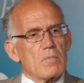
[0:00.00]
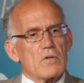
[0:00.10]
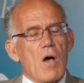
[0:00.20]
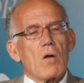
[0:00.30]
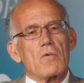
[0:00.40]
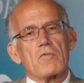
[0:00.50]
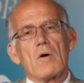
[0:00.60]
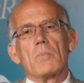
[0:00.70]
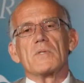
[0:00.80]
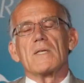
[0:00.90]
Donald
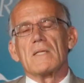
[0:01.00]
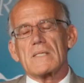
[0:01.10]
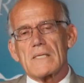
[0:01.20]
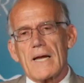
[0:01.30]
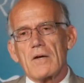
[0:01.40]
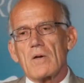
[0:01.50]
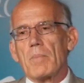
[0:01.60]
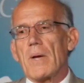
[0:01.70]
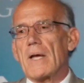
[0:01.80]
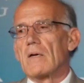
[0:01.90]
Trump was in the second
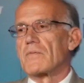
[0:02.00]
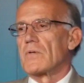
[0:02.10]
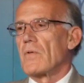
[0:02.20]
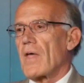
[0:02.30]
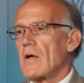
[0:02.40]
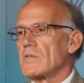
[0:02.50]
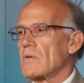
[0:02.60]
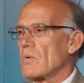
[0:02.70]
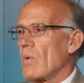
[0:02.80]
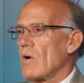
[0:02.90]
debate of
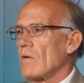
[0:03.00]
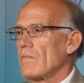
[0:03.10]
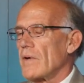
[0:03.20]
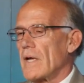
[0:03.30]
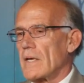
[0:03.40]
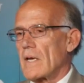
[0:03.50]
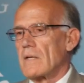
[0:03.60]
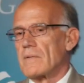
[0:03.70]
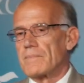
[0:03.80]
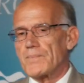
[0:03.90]
2012 and
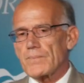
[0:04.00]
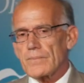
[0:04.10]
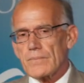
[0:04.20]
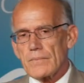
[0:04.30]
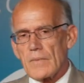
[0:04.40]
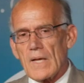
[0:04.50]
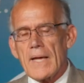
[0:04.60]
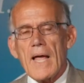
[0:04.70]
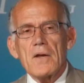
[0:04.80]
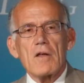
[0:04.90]

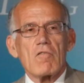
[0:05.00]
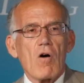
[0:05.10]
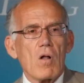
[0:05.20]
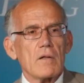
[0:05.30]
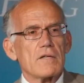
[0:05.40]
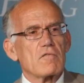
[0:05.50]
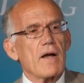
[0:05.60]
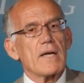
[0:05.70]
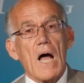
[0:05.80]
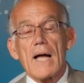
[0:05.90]
Candy Crowley
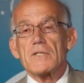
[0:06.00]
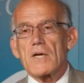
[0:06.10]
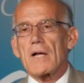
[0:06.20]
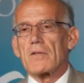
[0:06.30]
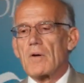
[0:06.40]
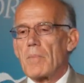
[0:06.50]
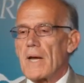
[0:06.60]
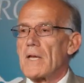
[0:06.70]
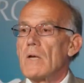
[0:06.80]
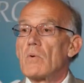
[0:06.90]
tried to hijack the
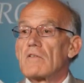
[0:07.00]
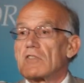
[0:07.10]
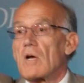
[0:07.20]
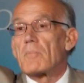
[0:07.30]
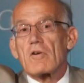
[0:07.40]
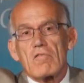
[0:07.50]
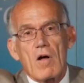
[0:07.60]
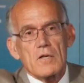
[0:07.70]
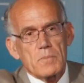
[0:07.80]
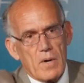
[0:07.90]
debate, he would have jumped
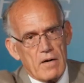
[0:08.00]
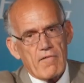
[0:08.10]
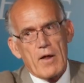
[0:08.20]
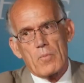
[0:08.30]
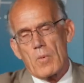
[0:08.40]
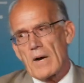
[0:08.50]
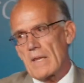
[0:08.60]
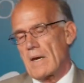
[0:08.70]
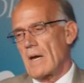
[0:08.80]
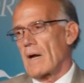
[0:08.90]
across and grabbed her by
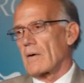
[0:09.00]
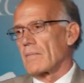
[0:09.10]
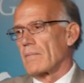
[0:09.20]
the neck.